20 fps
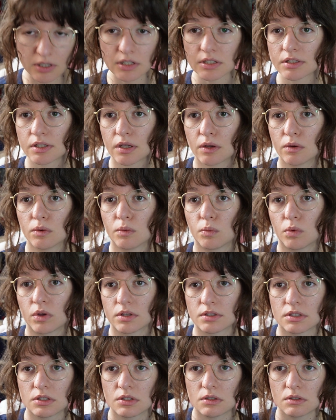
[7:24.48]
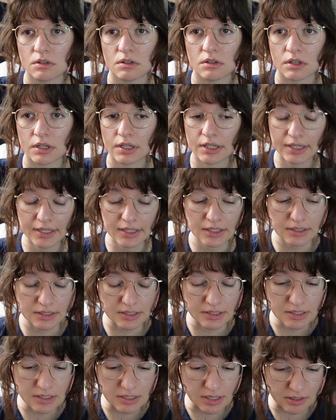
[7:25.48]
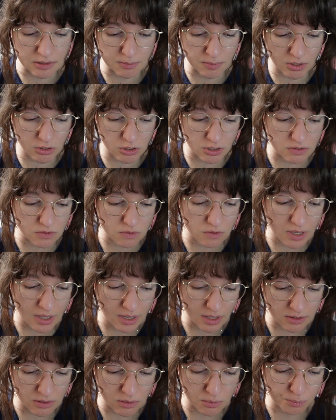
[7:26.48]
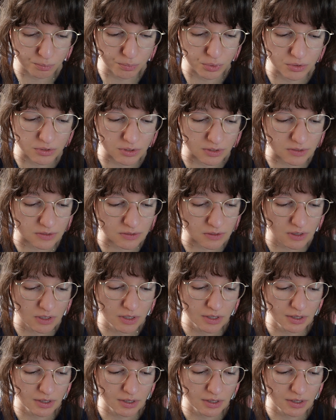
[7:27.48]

So once you cleaned it as much as you can, you put it